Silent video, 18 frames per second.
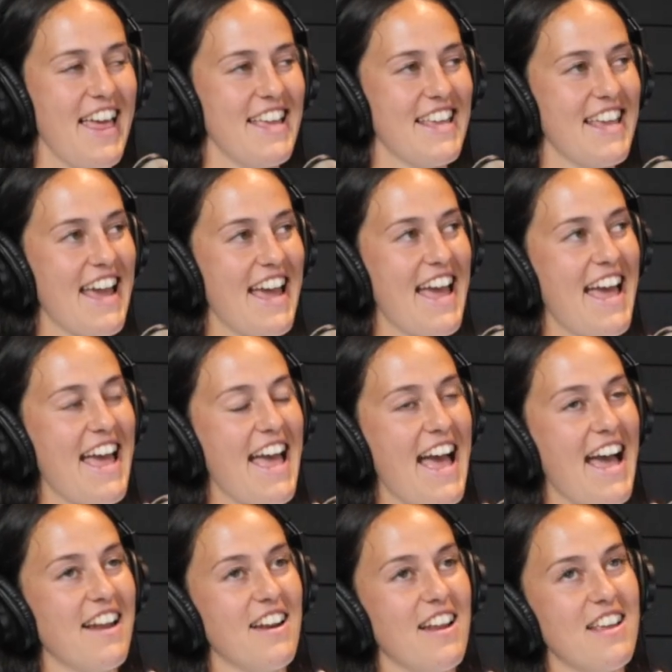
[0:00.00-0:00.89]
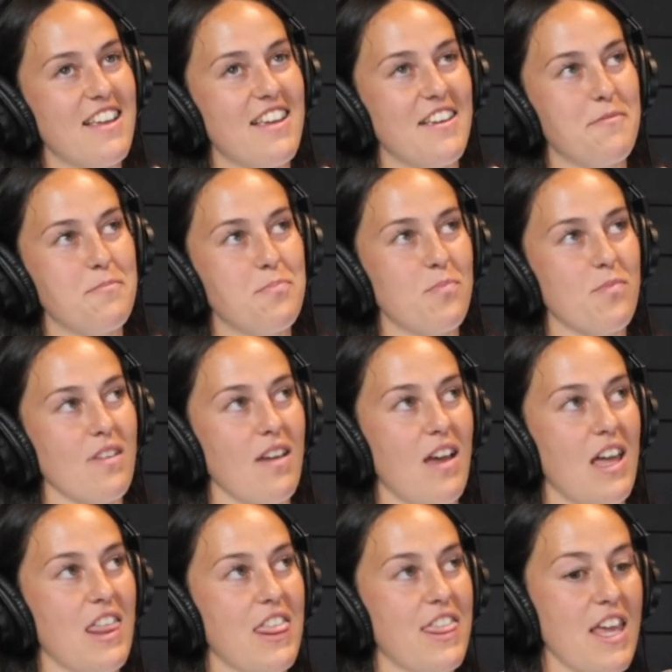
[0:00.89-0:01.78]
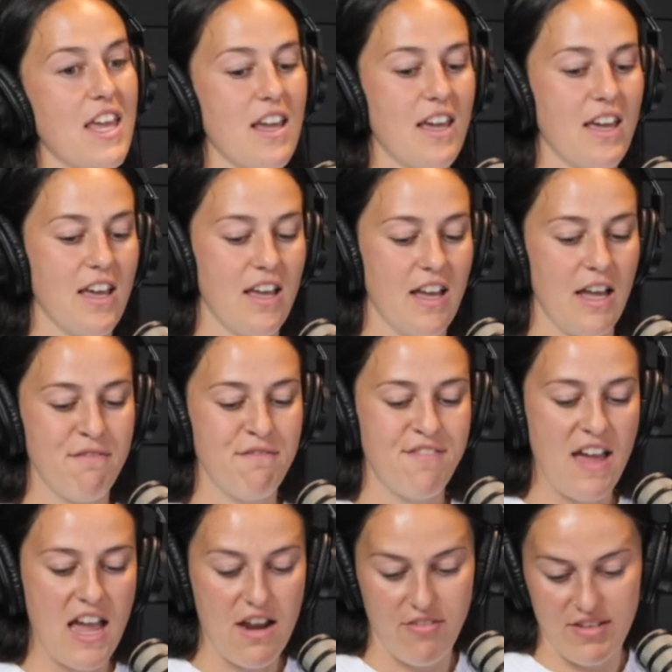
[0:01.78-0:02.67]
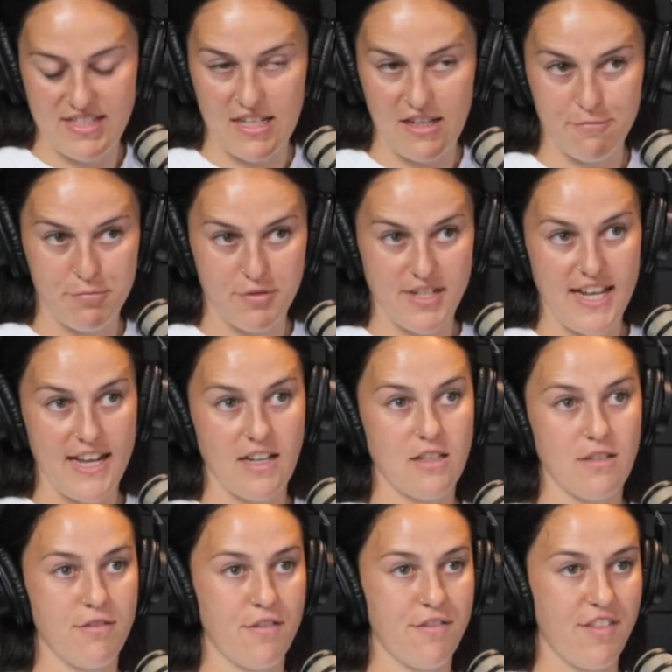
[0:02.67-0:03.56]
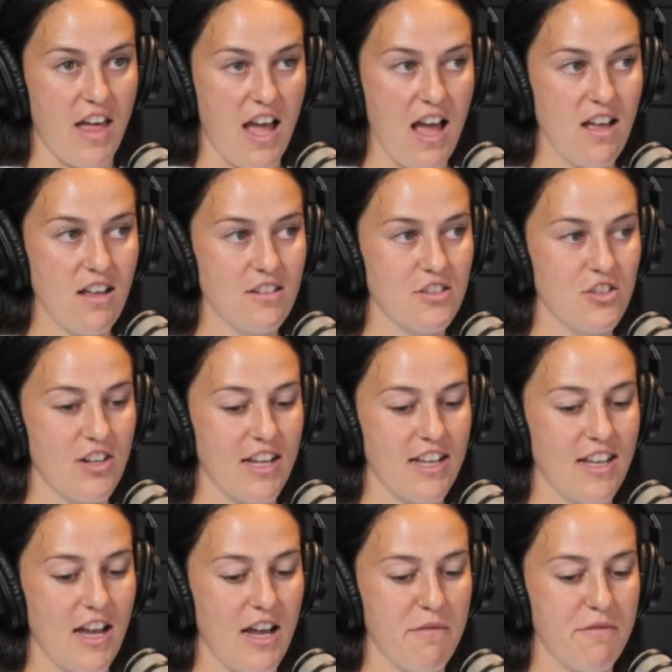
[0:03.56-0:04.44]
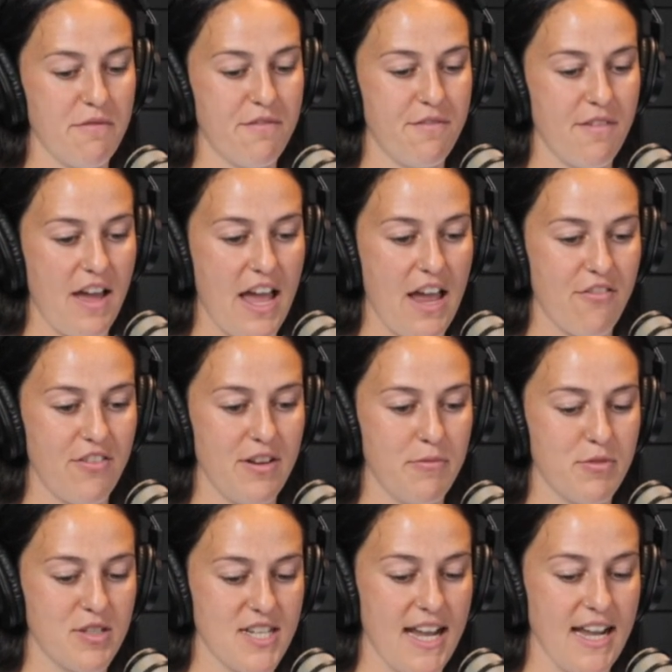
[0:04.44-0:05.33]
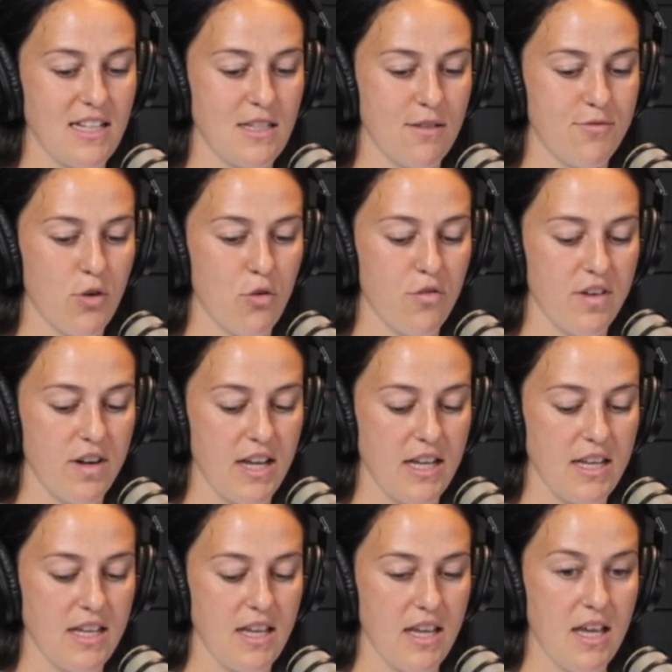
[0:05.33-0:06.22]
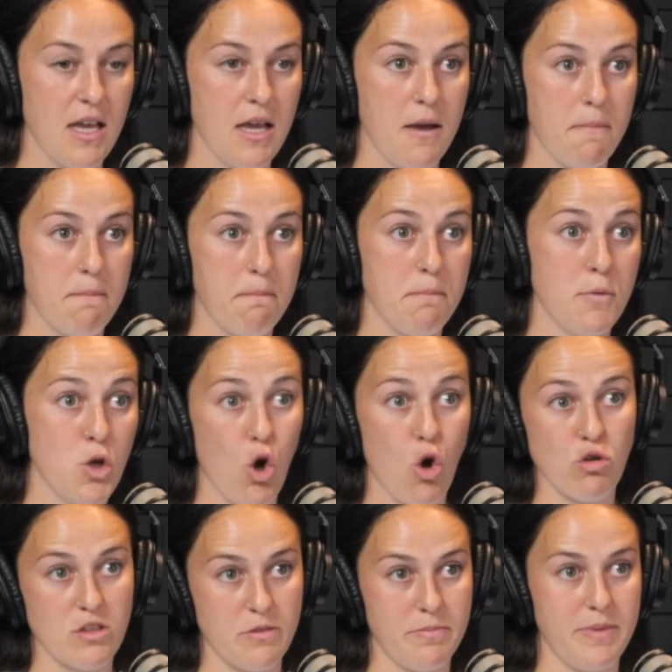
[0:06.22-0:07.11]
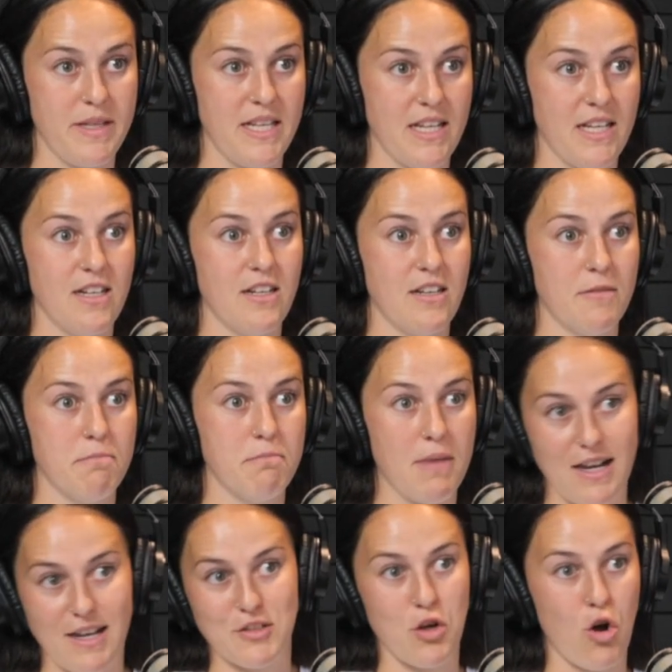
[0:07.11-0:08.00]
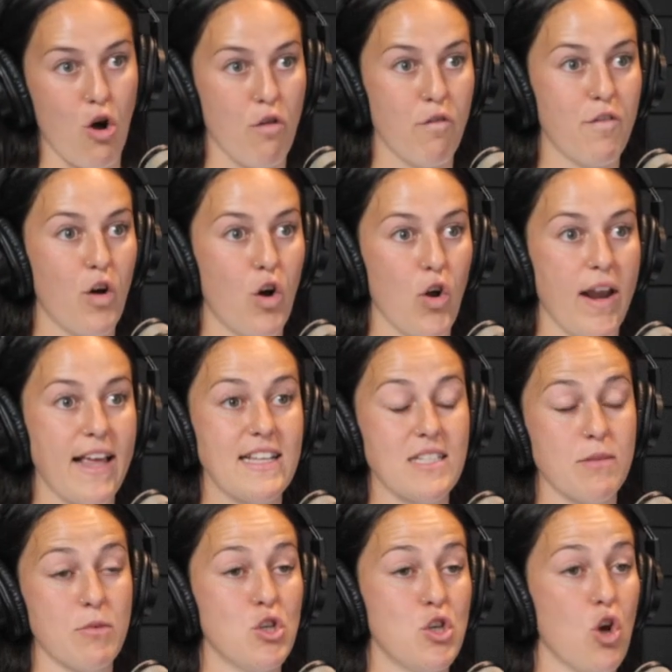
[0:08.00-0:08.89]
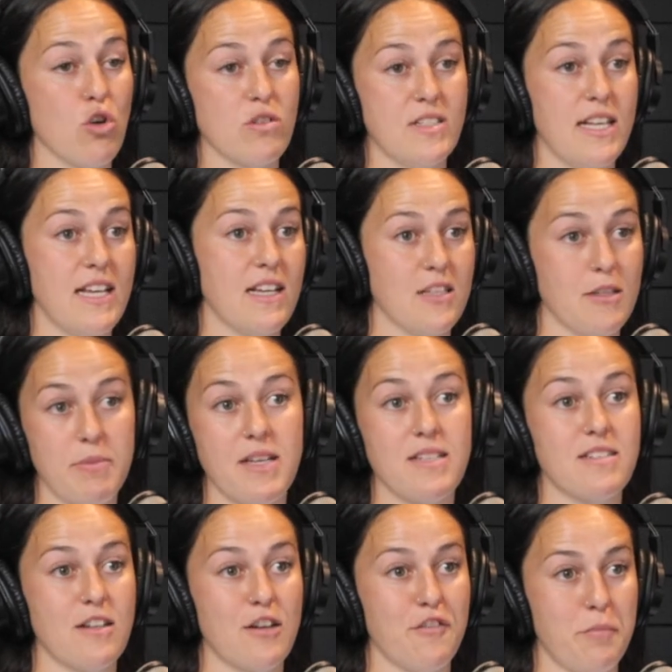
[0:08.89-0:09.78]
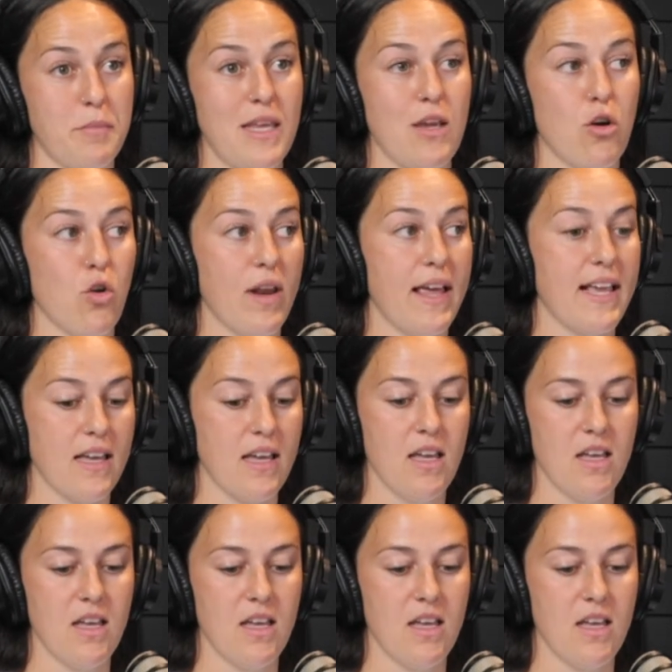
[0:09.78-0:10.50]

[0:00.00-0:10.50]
Yeah, and like, I think I'm very self-protective of that. So like, I'm very protective over like, not being mugged off, or like someone not taking the piss out of me, or like,